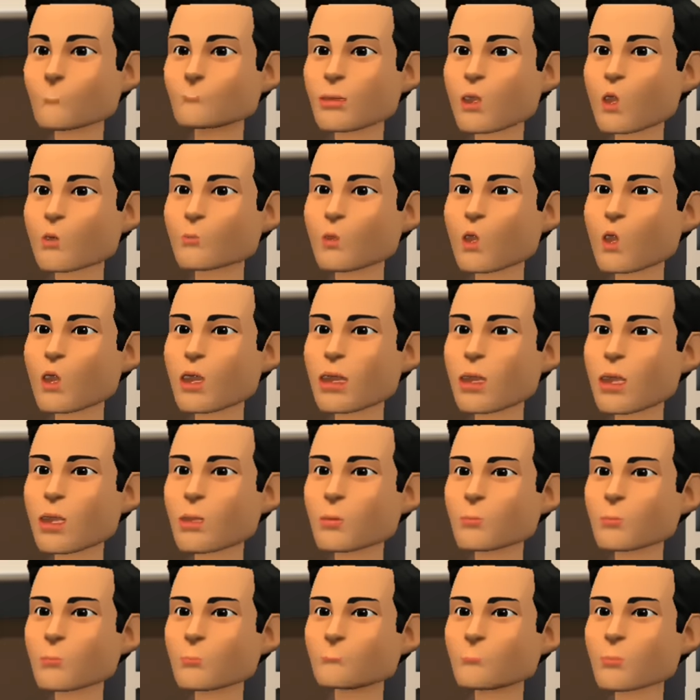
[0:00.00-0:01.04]
Good
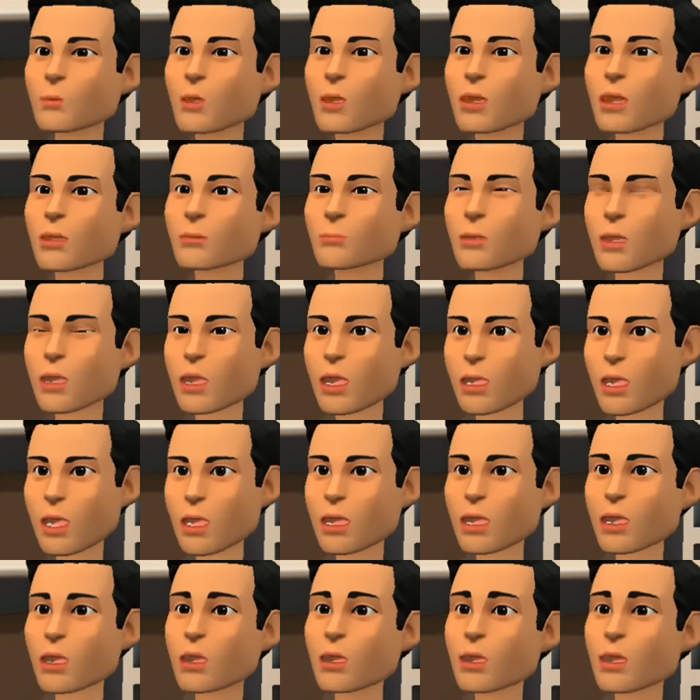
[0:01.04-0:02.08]
morning, my name is
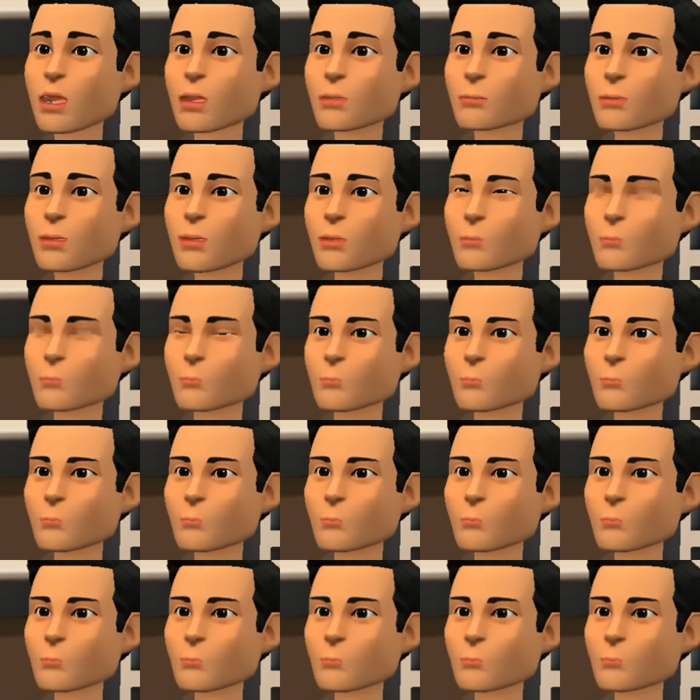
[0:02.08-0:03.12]
Lincoln Thames.
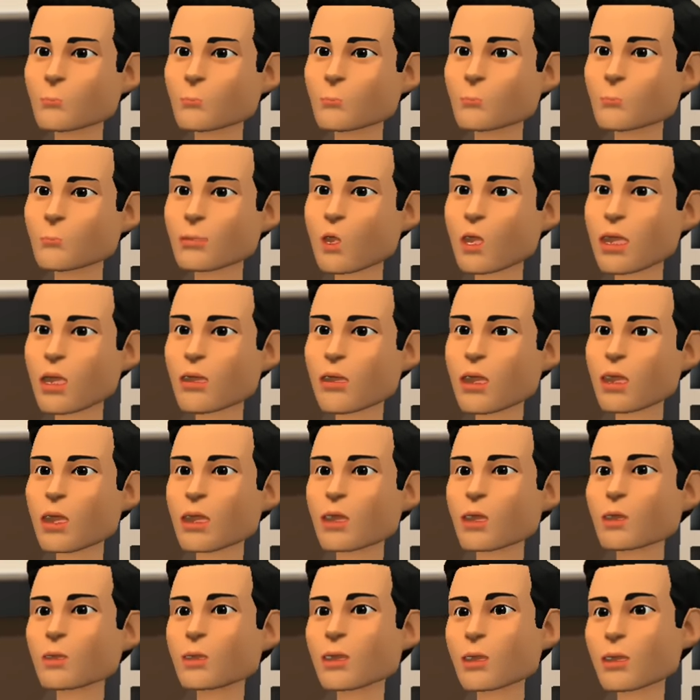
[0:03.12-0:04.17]
One of the
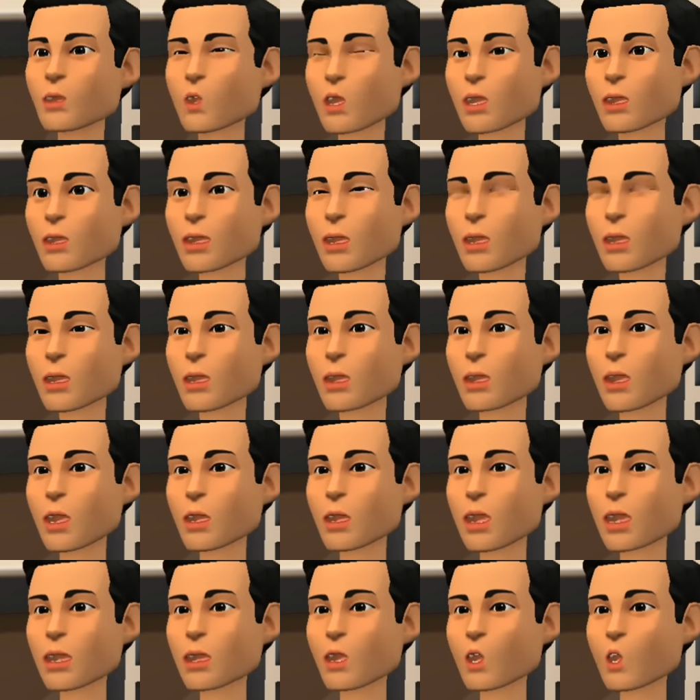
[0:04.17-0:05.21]
nurses working
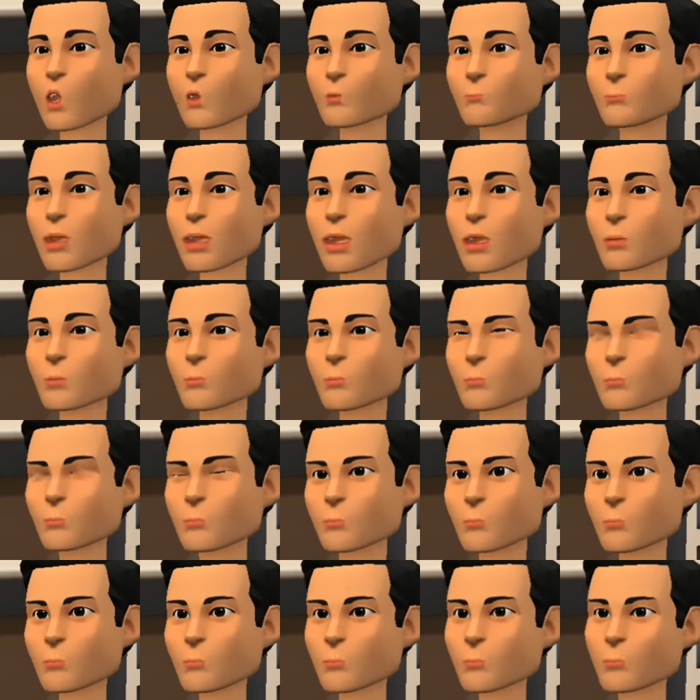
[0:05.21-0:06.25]
here in the hospital.
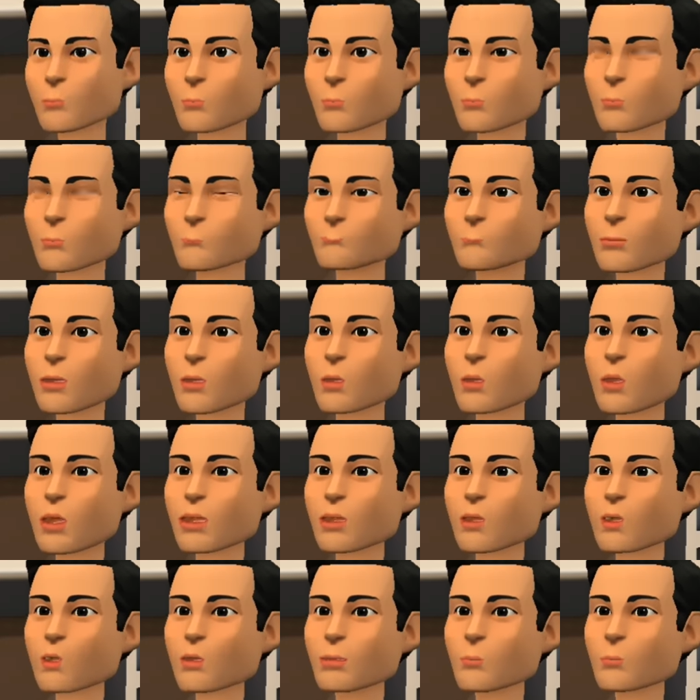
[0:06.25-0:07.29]
May I
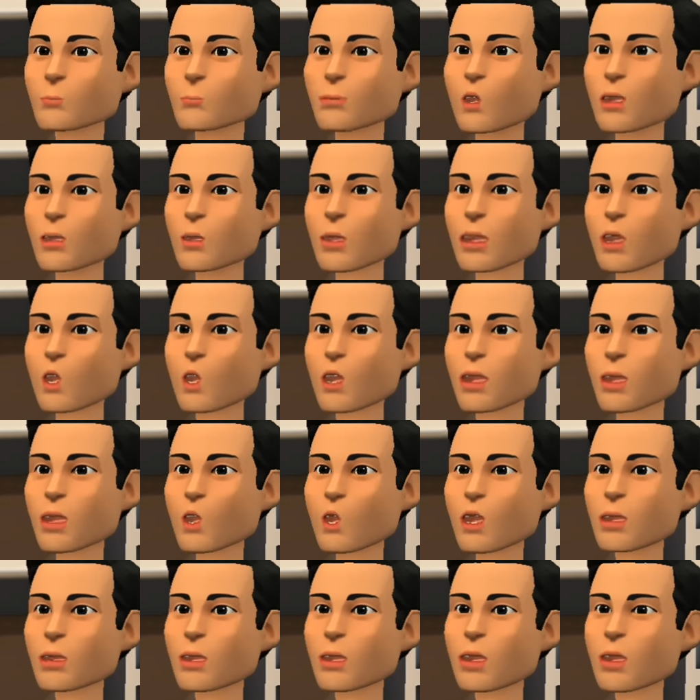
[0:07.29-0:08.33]
know why you
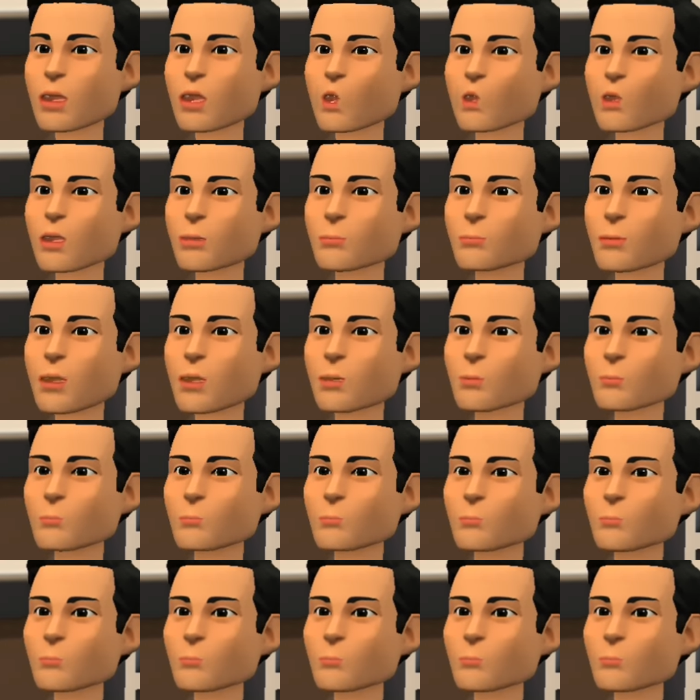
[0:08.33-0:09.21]
requested to see me?